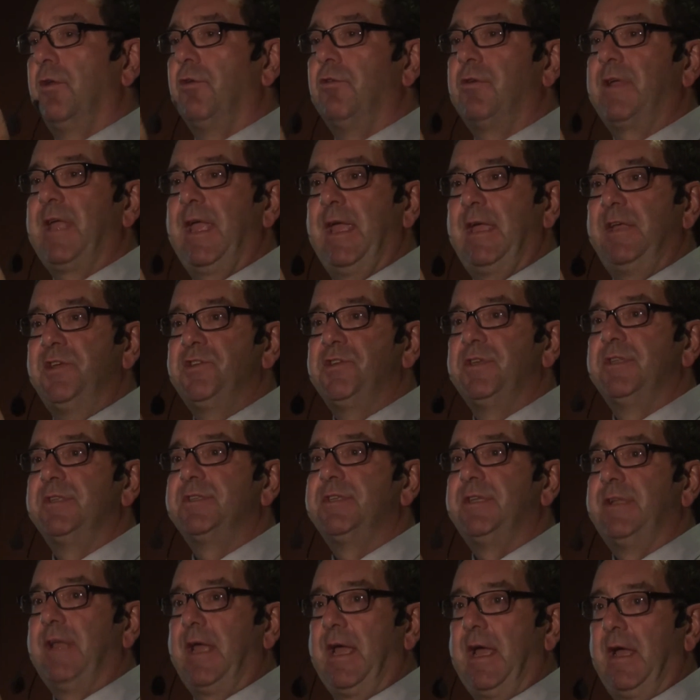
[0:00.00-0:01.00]
the
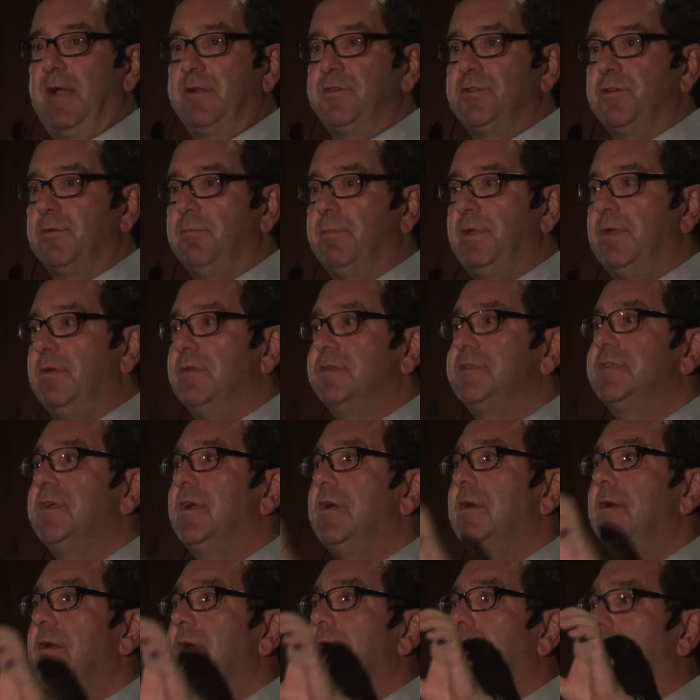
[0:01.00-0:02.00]
locations and
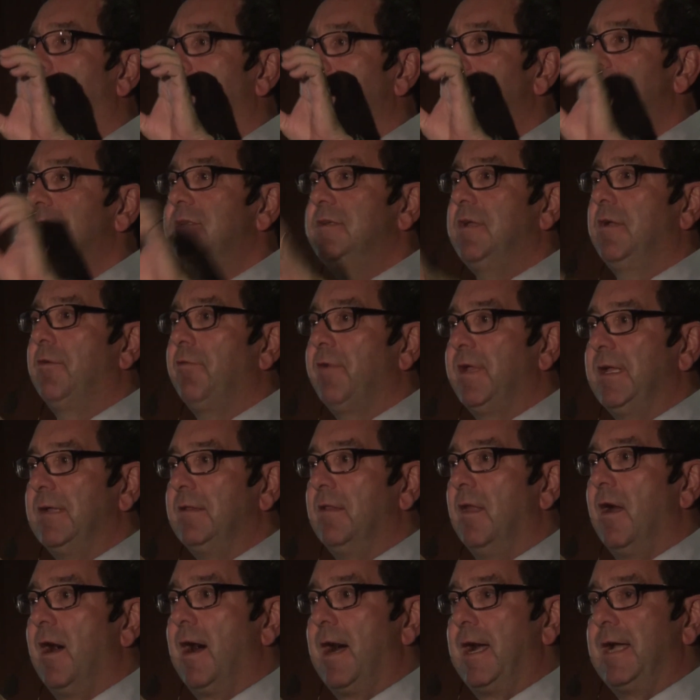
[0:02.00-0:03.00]
attributes are
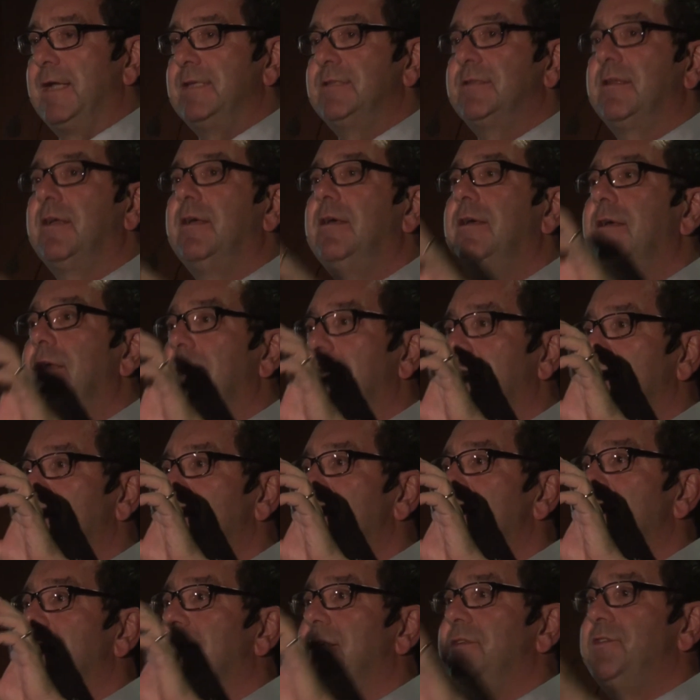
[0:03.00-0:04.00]
serialized
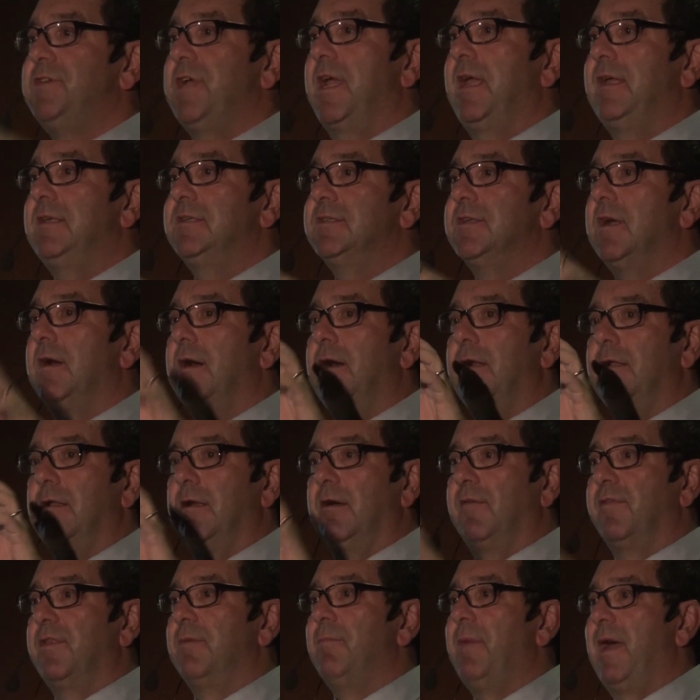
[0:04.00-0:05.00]
into the
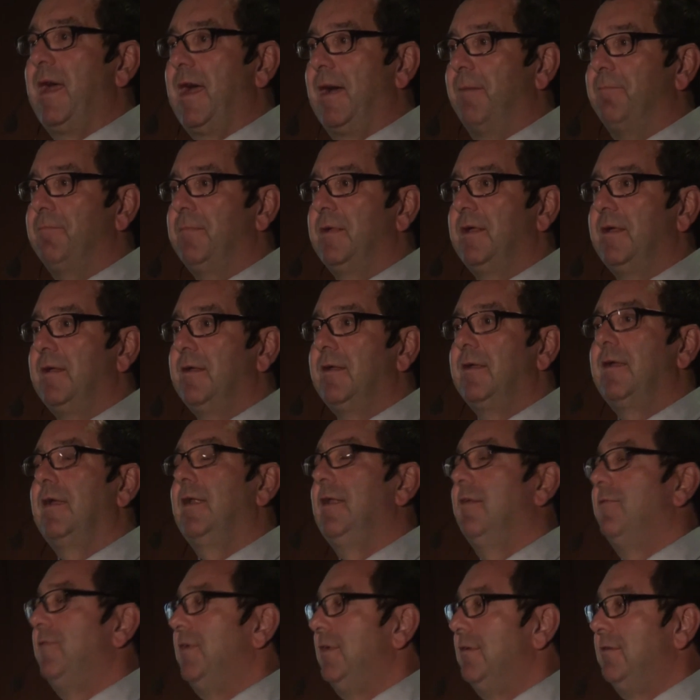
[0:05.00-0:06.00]
JSON of the map.
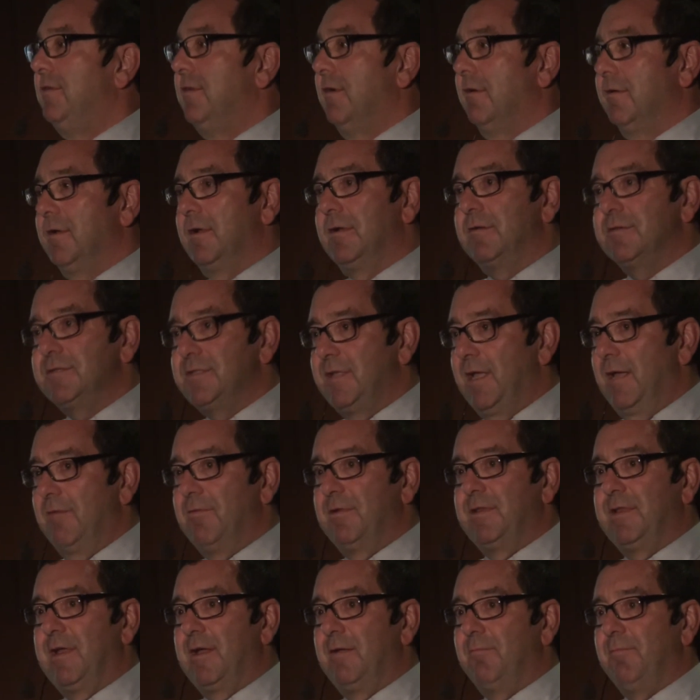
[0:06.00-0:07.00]
And if you don't
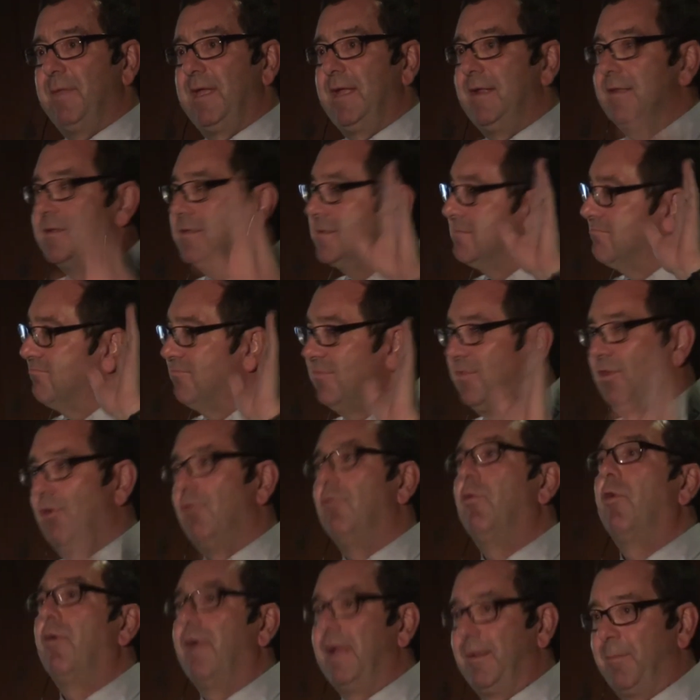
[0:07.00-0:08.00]
understand what that means,
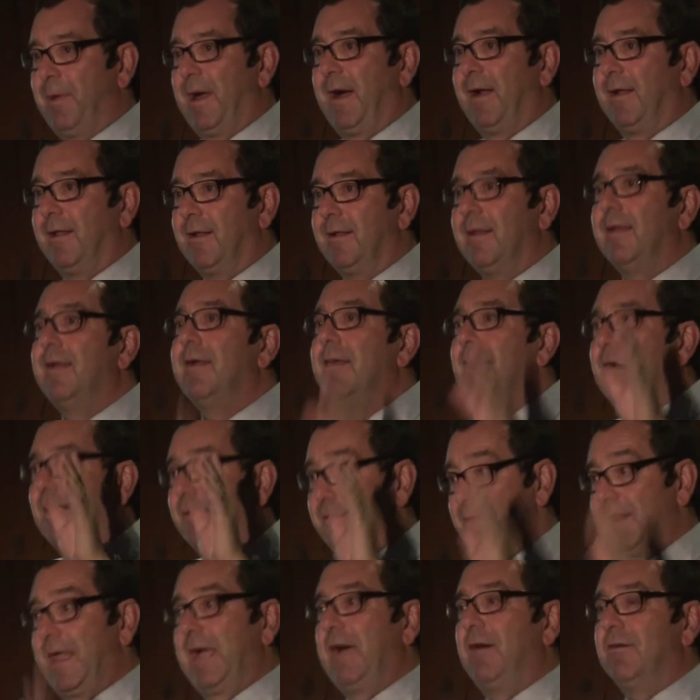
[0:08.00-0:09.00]
don't worry about it.
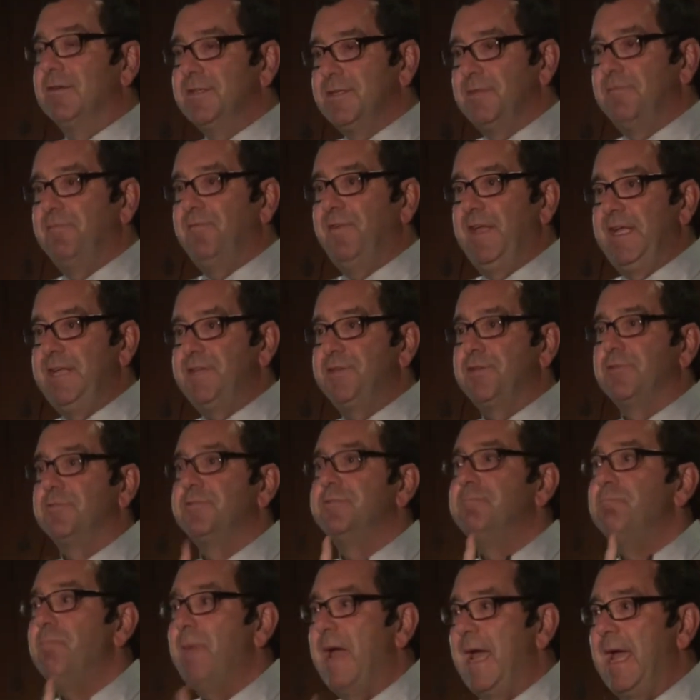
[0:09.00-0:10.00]
1,000
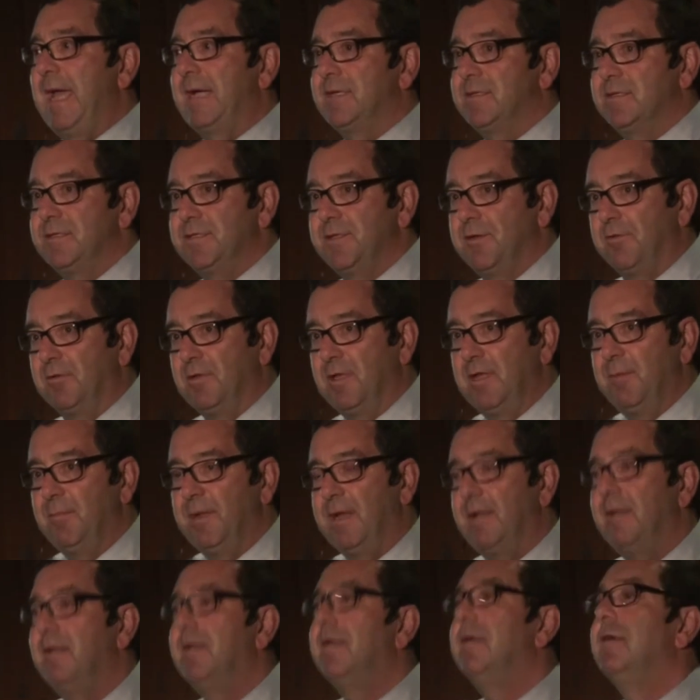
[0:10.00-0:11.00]
features max is your
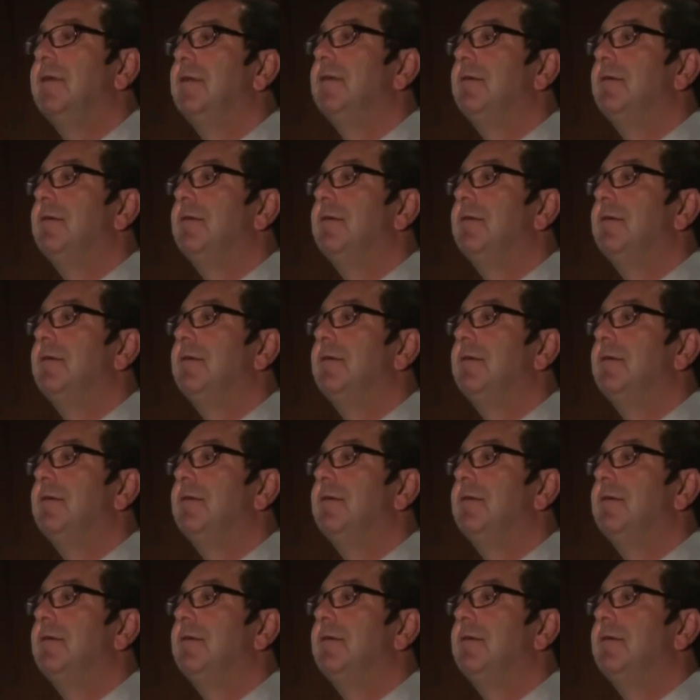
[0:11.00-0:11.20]
limit,